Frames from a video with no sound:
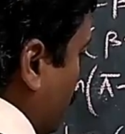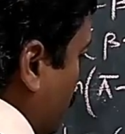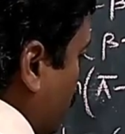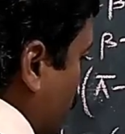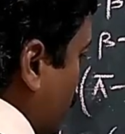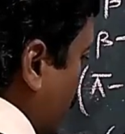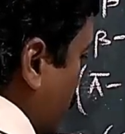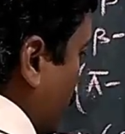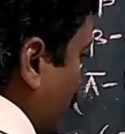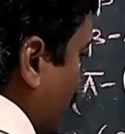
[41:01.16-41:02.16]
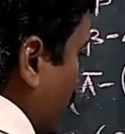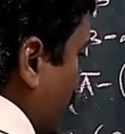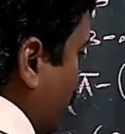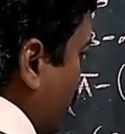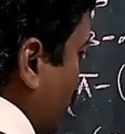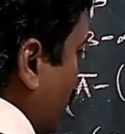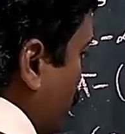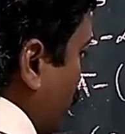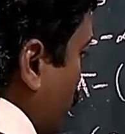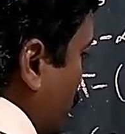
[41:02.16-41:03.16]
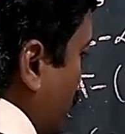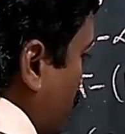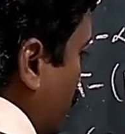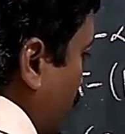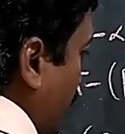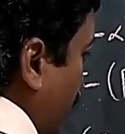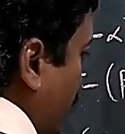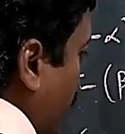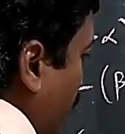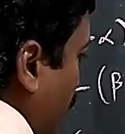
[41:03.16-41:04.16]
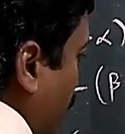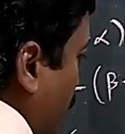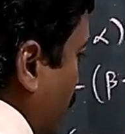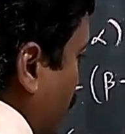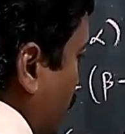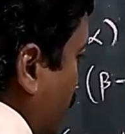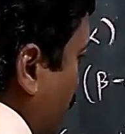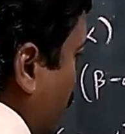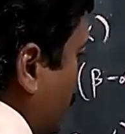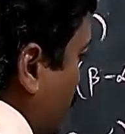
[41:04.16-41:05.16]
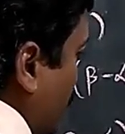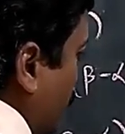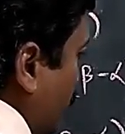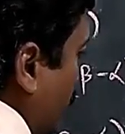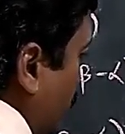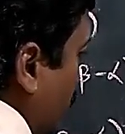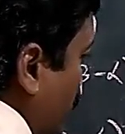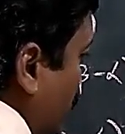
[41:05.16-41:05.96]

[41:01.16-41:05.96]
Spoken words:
B is equal to tan A minus tan B